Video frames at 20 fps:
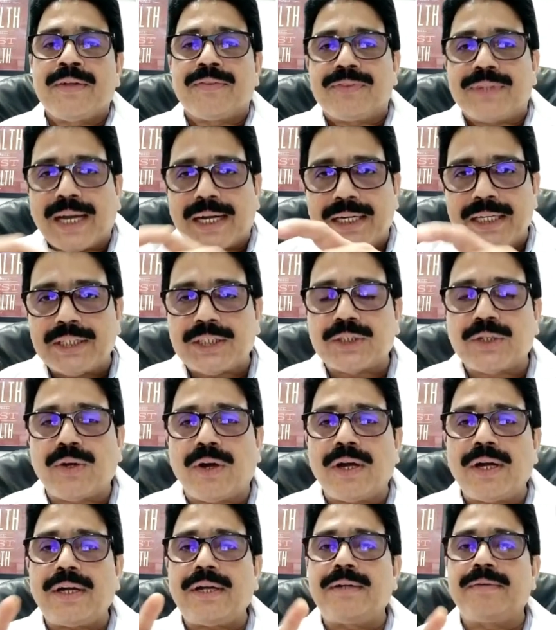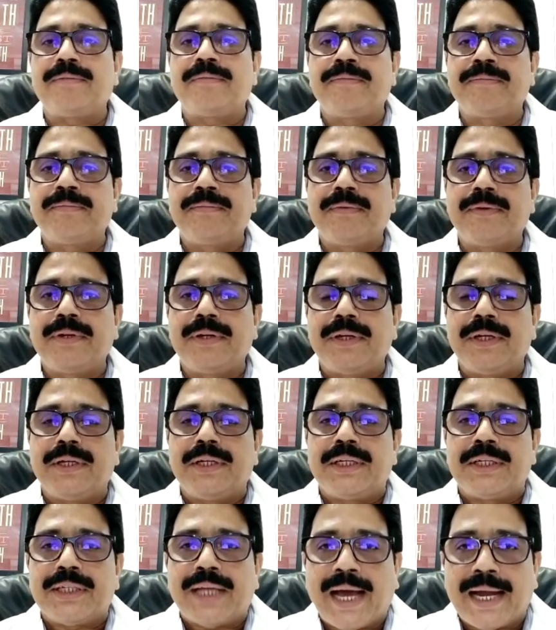That is called
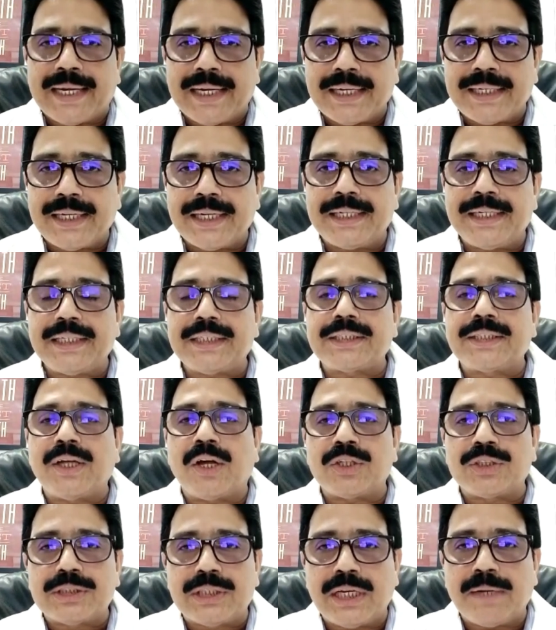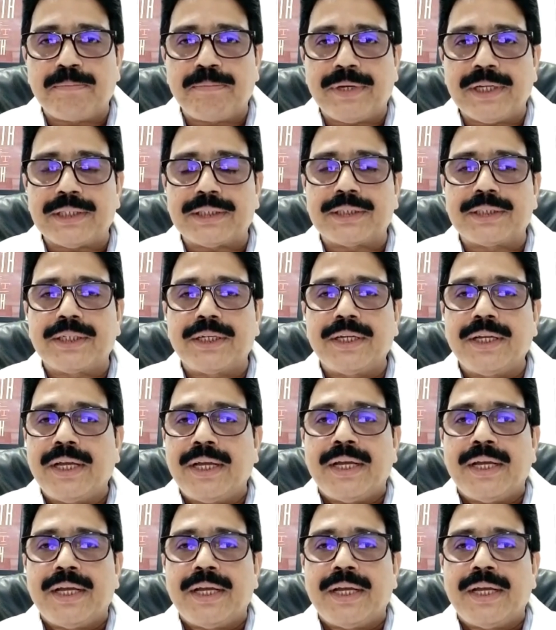herniated disc or slip disc.